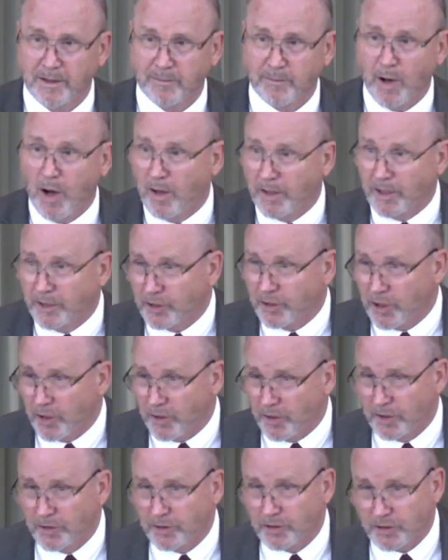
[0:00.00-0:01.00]
Paul
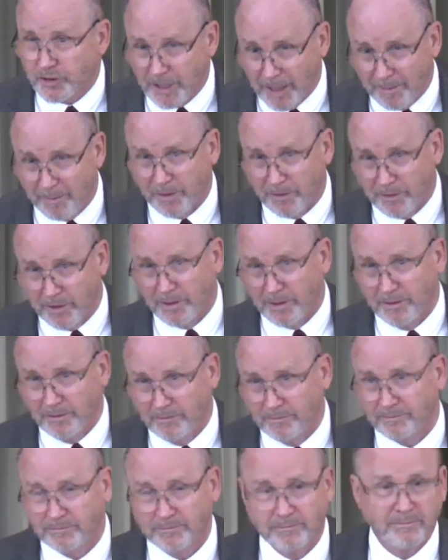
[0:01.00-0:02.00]
encouraged Timothy,
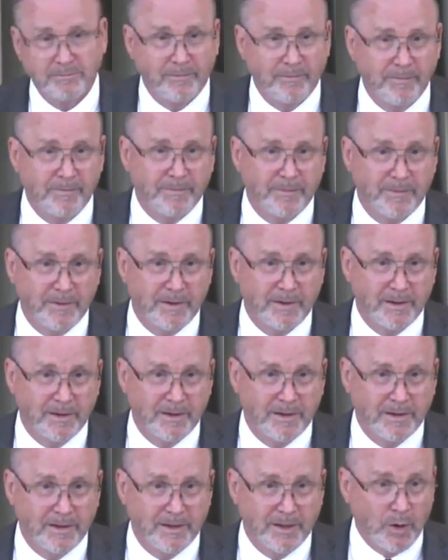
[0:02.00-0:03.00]

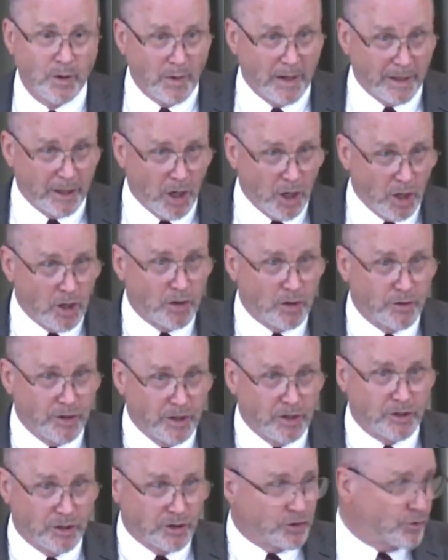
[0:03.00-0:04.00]
who had heard
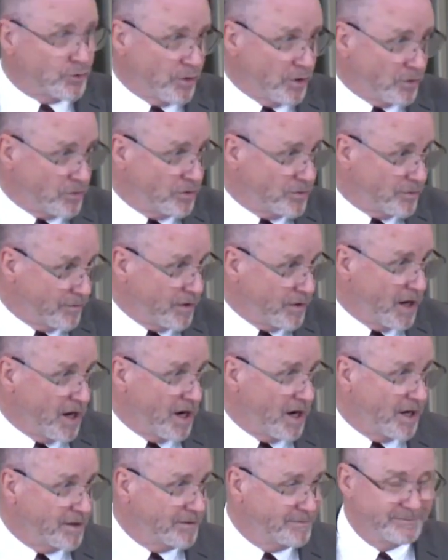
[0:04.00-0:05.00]
these instructions of
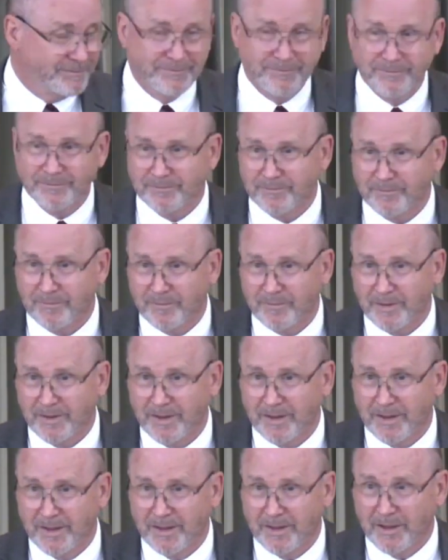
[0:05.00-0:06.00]
God,
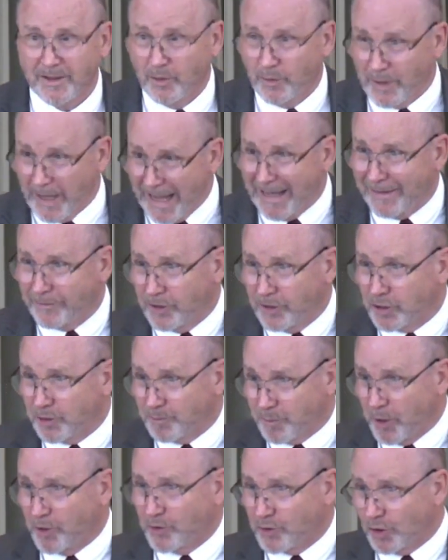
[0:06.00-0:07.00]
who'd had this
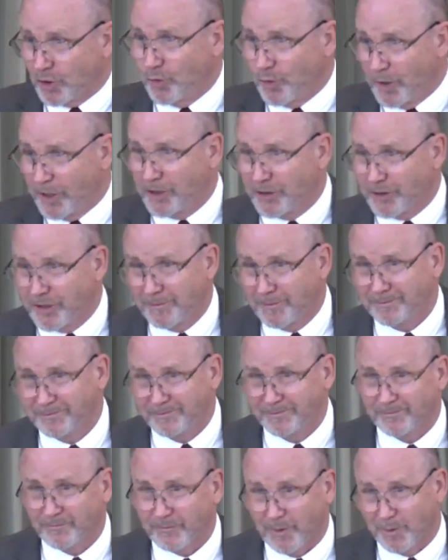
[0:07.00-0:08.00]
spiritual
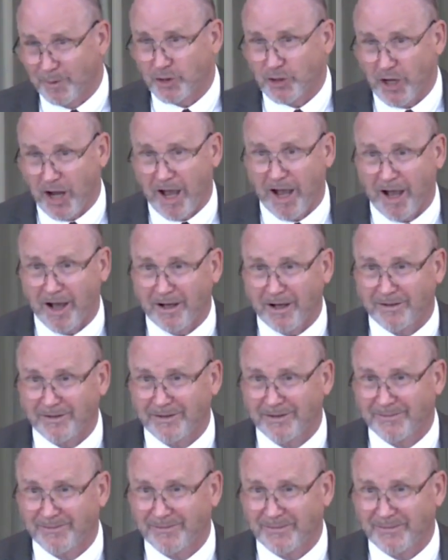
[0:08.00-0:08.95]
wisdom from a child.